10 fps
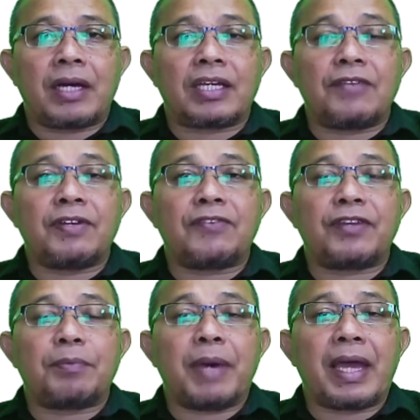are given
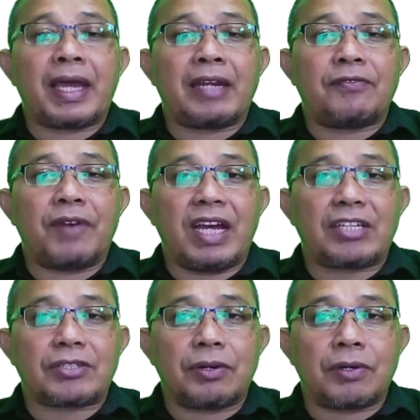feedback and
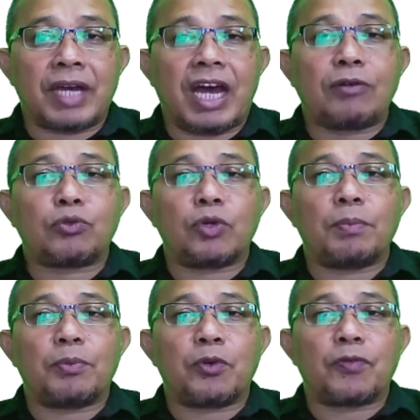advice on how to
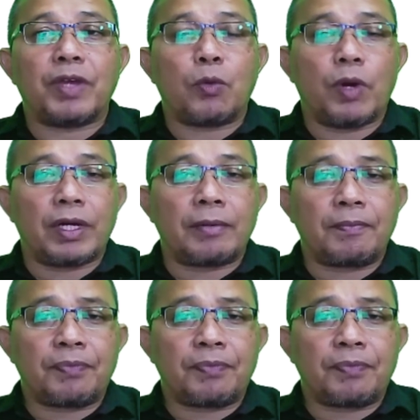improve their work.